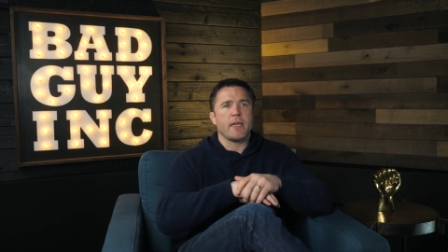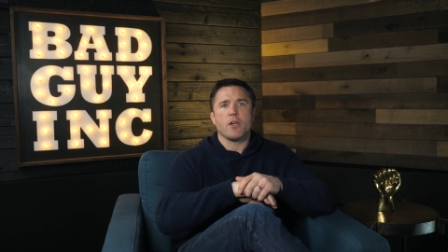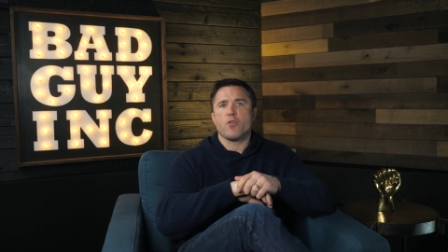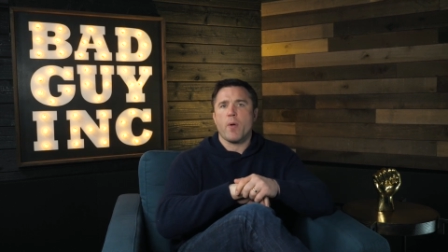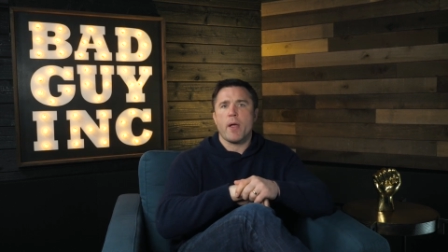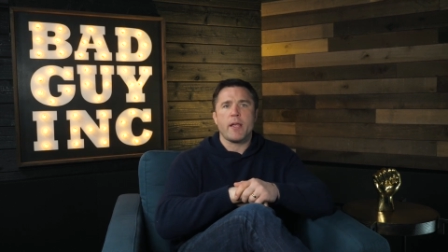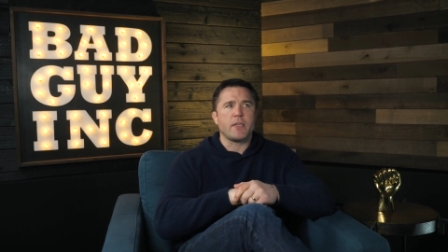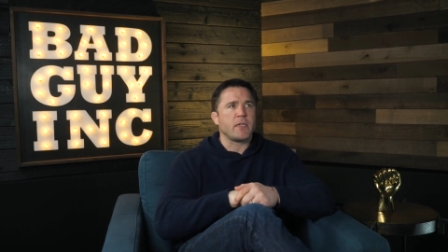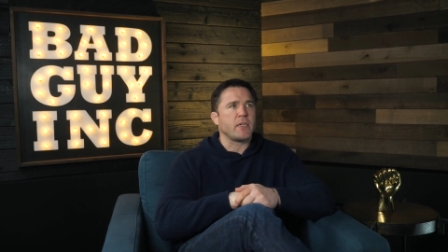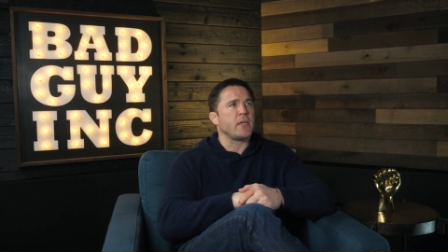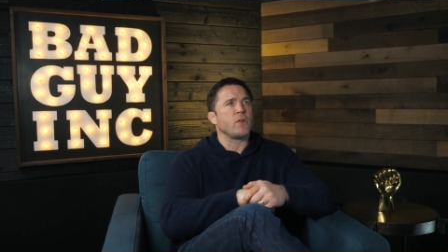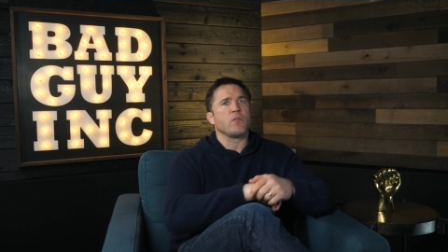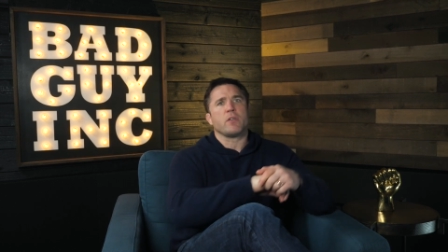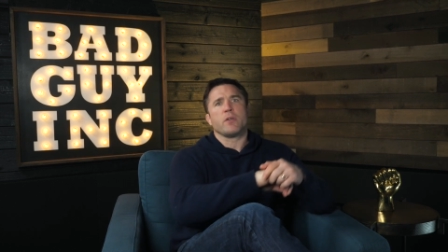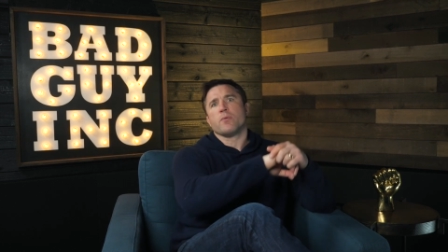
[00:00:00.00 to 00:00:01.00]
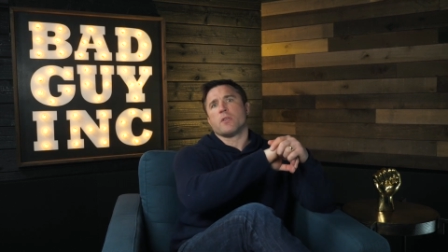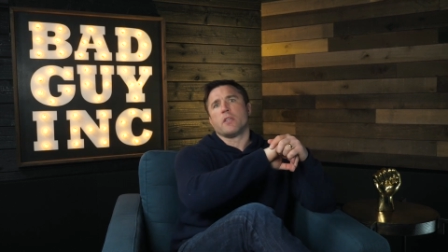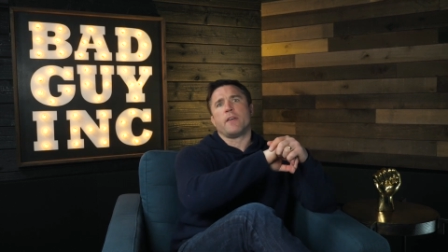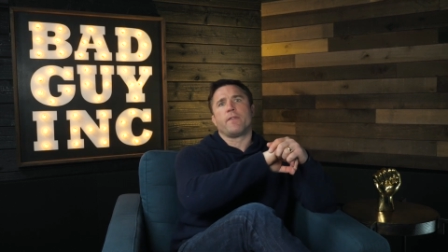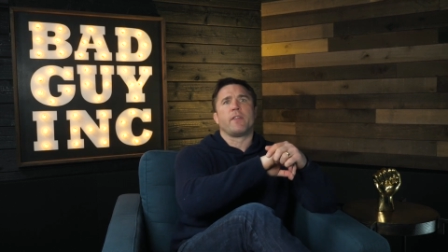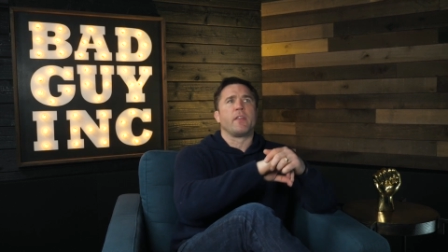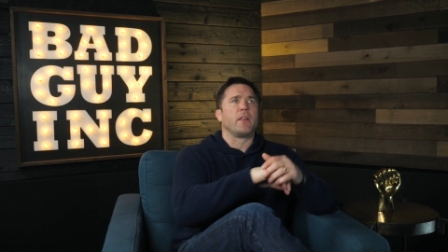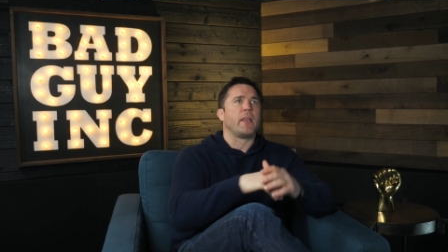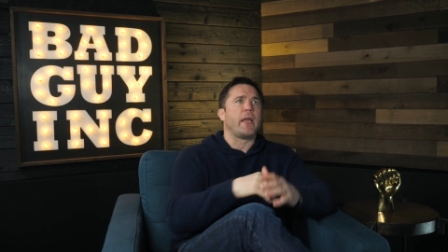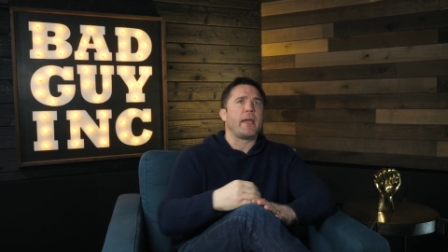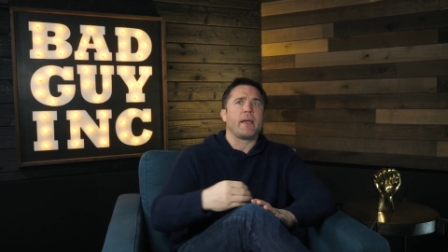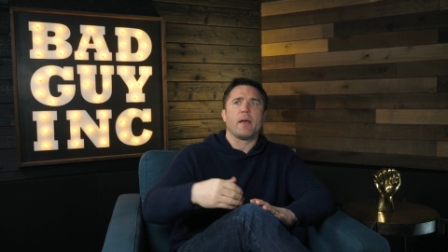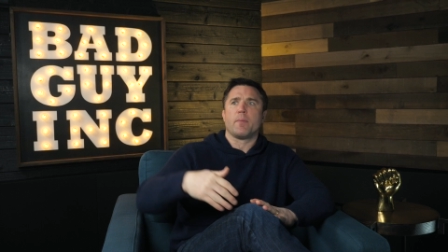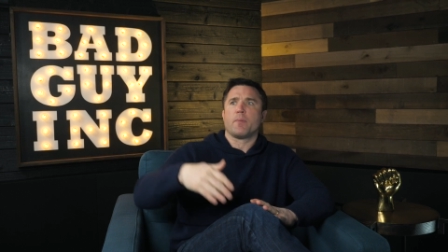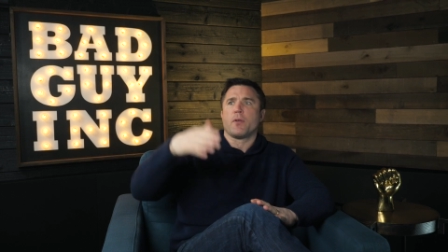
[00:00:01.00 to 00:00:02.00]
He had great singles. He was lifting the
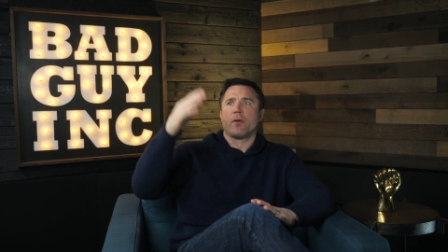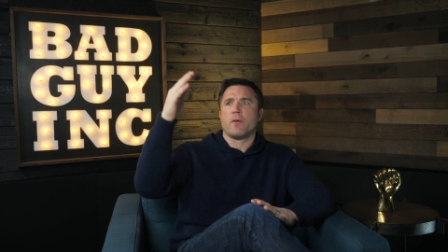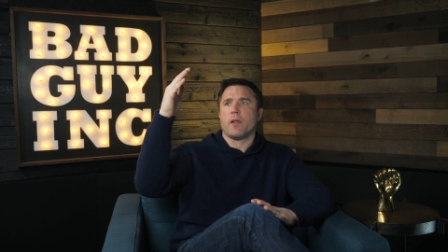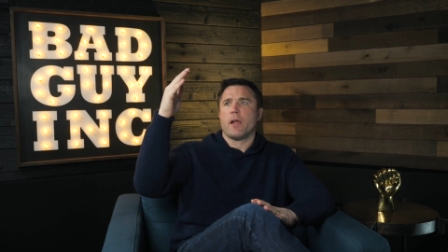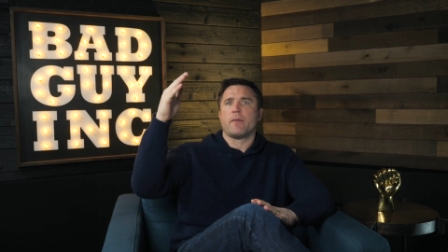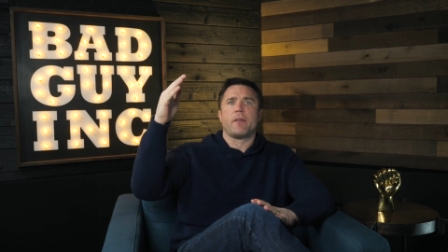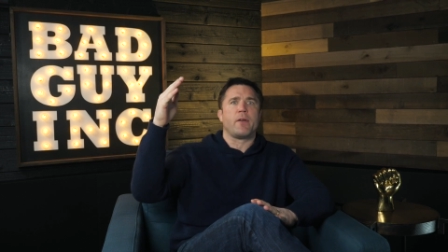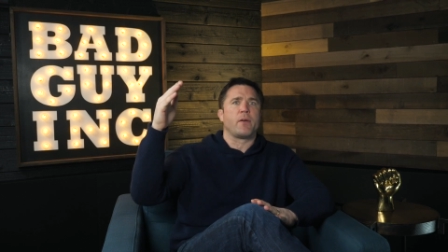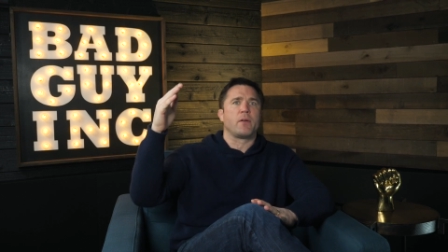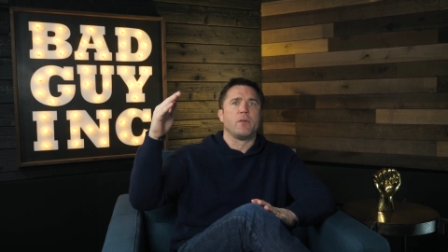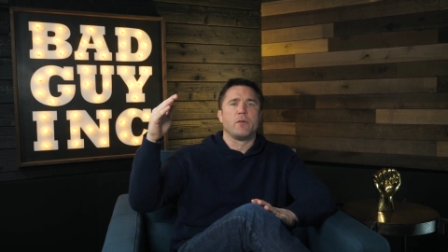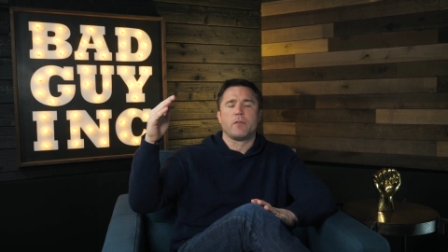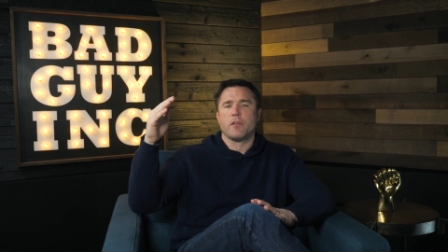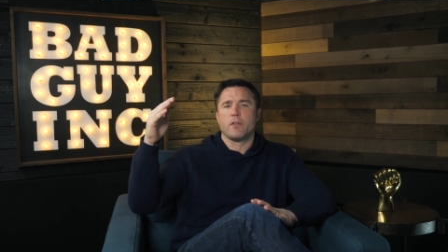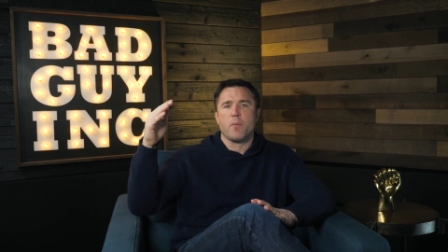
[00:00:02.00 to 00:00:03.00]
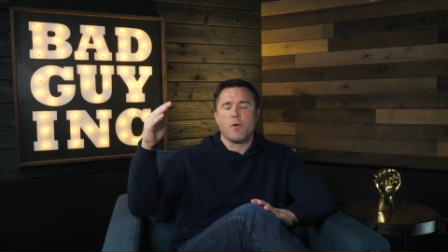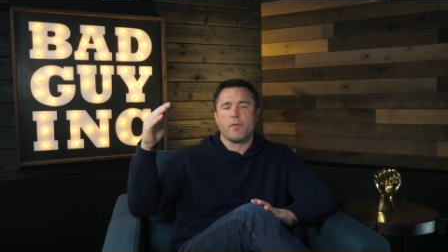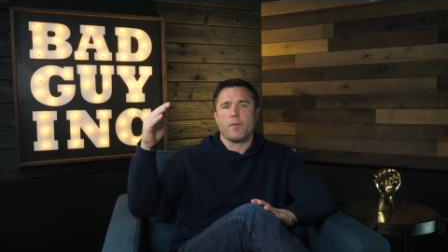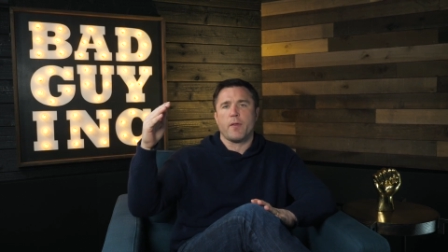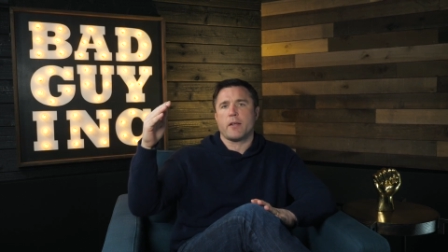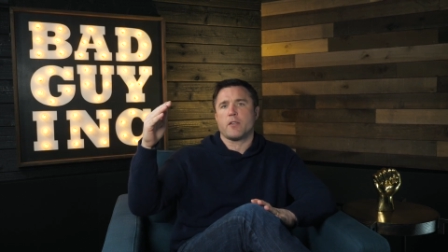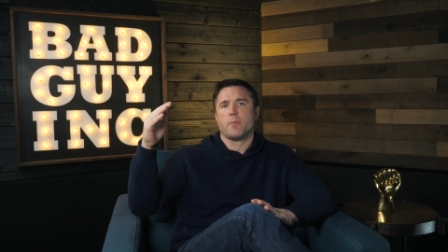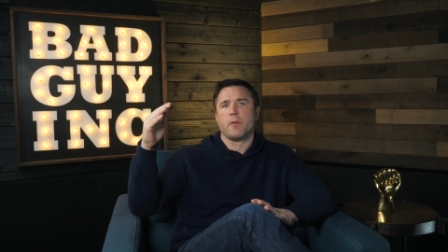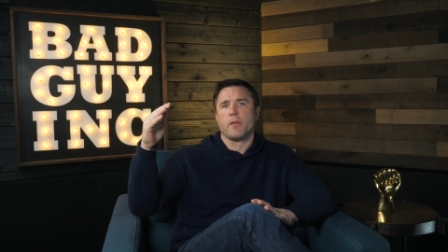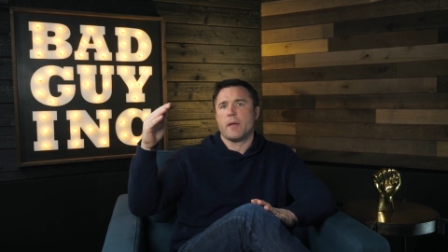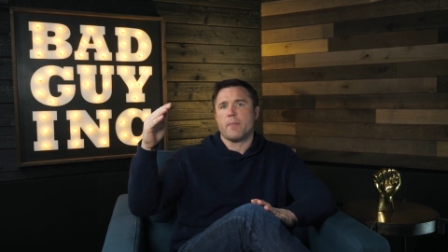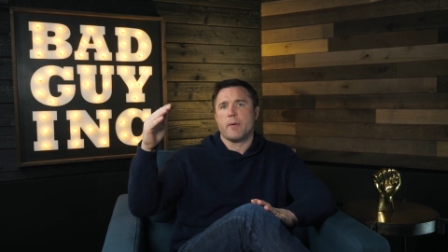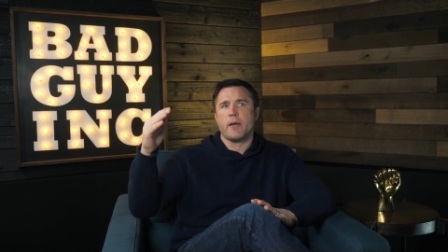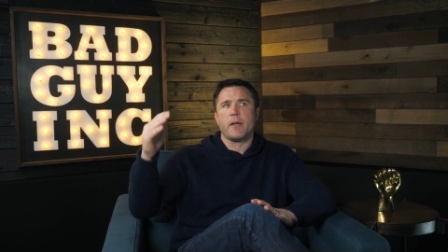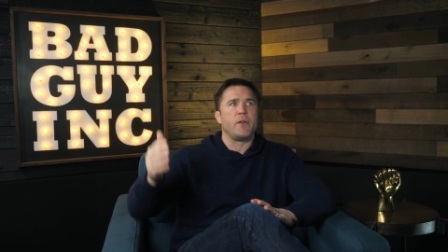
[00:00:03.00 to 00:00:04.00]
leg up. Turned out Derrick Lewis is more flexible
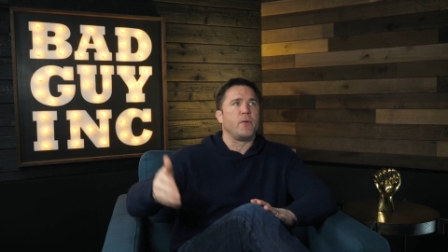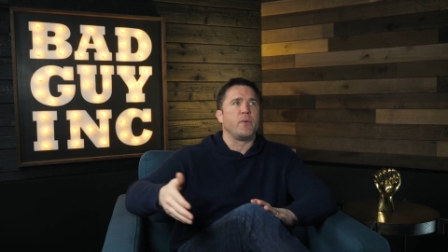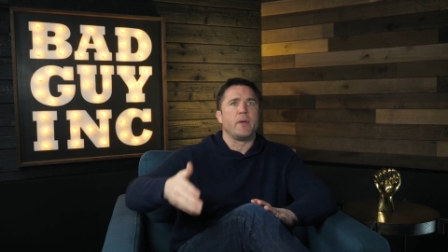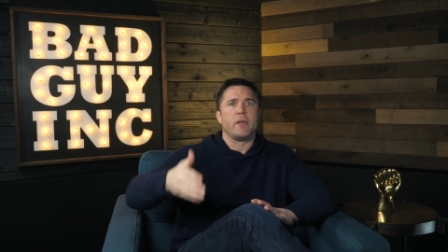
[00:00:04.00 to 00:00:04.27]
than anybody knew.